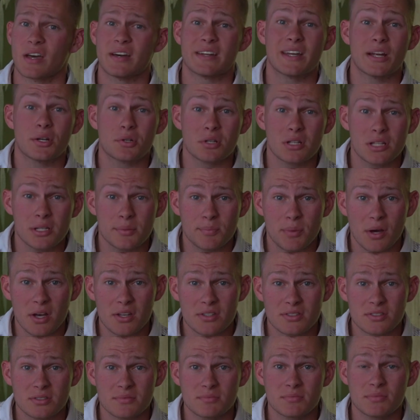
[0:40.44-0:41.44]
an elderly
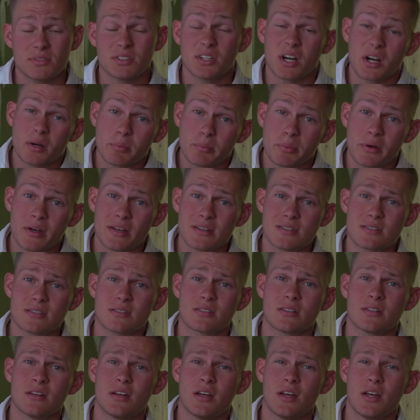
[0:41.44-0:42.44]
person, young
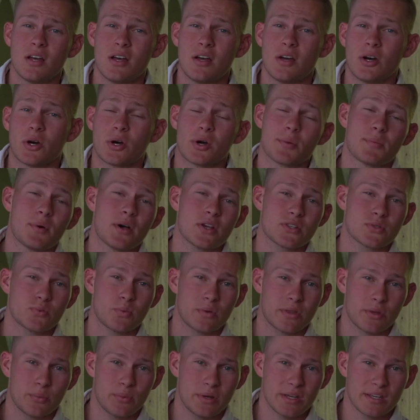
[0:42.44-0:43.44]
person, or a person
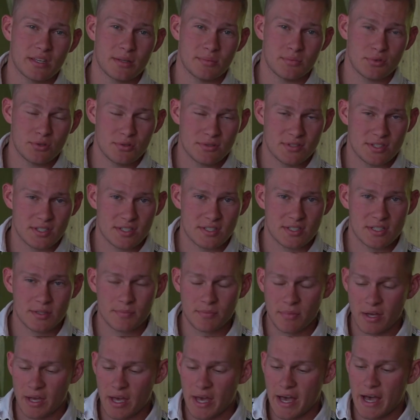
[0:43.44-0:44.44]
with a weak immune
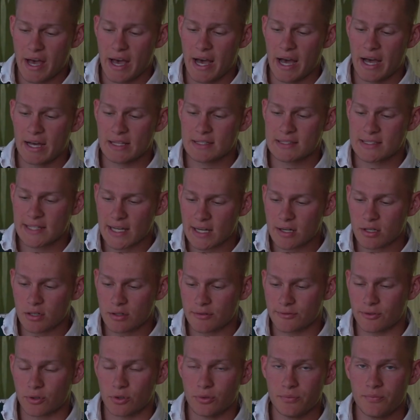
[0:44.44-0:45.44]
system. And second
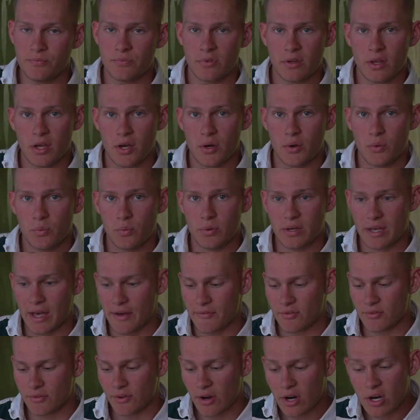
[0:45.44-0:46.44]
of all, we
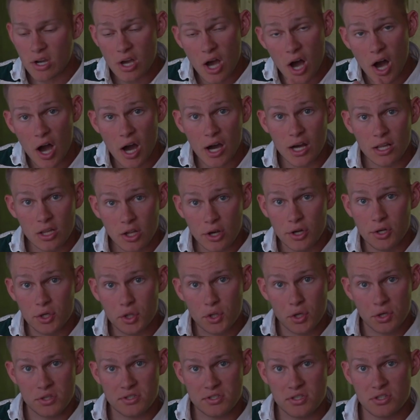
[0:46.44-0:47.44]
have a very high
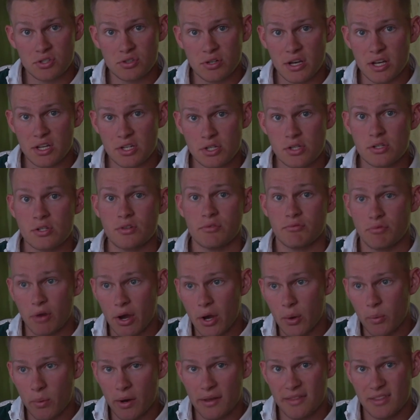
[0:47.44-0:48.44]
local concentration
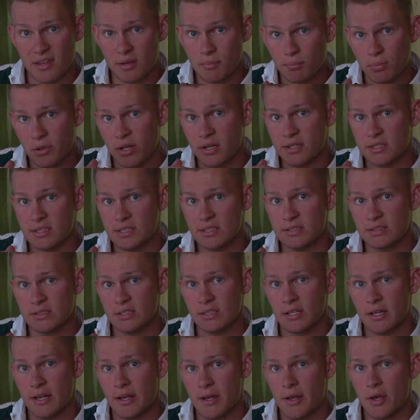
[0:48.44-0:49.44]
right where the implant
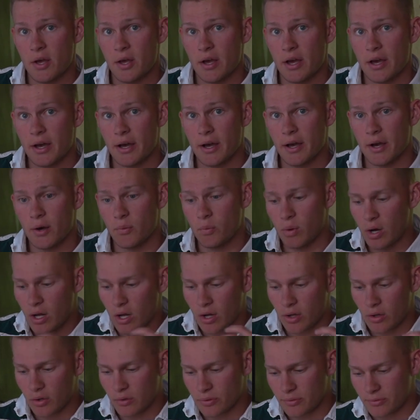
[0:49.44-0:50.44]
is,
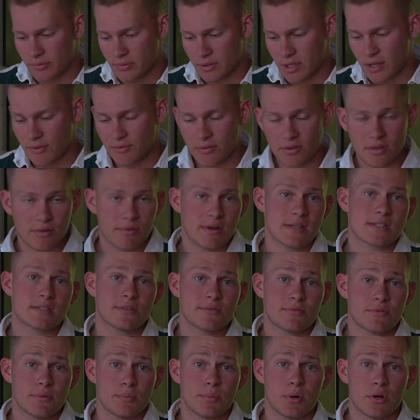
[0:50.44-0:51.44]
while giving the rest
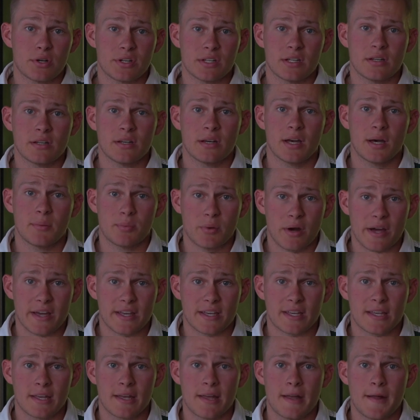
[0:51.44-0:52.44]
of the body a
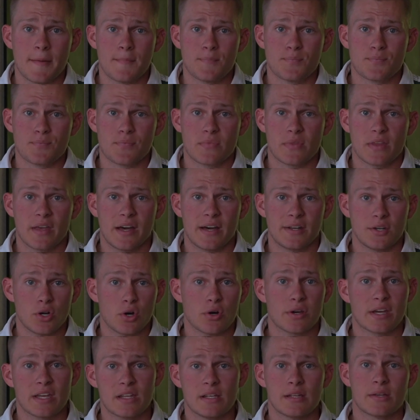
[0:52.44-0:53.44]
break and
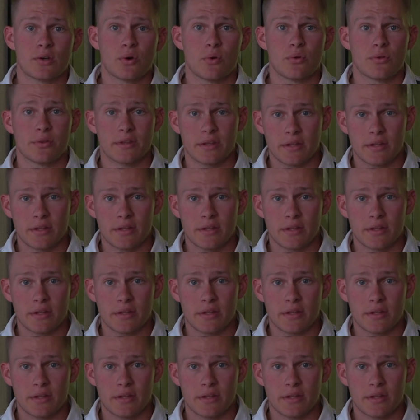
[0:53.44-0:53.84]
not killing